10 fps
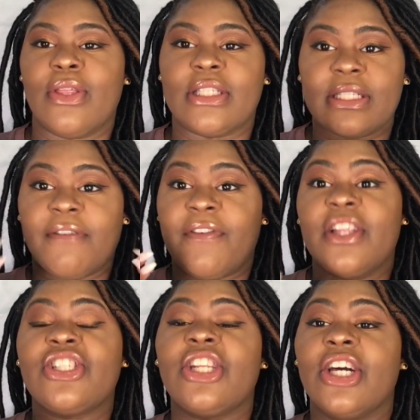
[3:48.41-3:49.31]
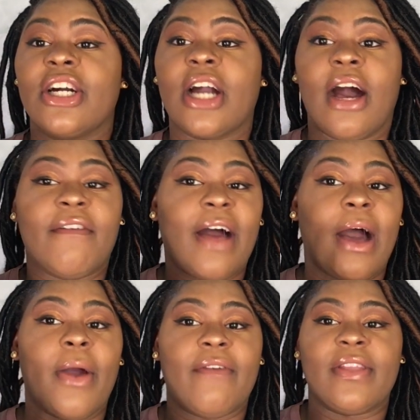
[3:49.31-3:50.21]
This is the finished look of
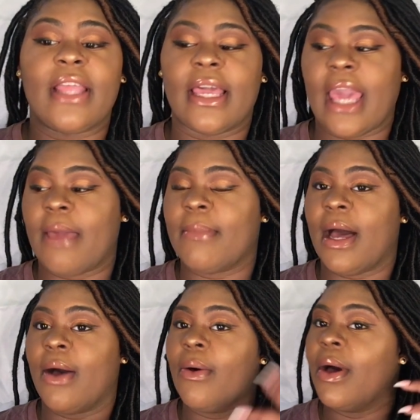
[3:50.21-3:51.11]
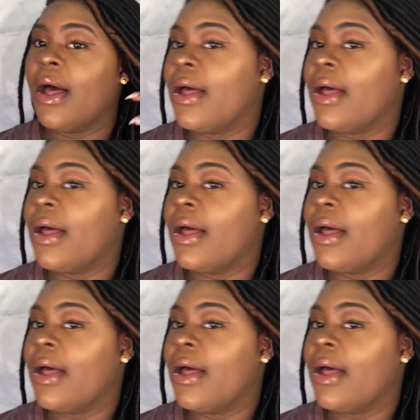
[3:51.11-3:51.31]
how everything came out.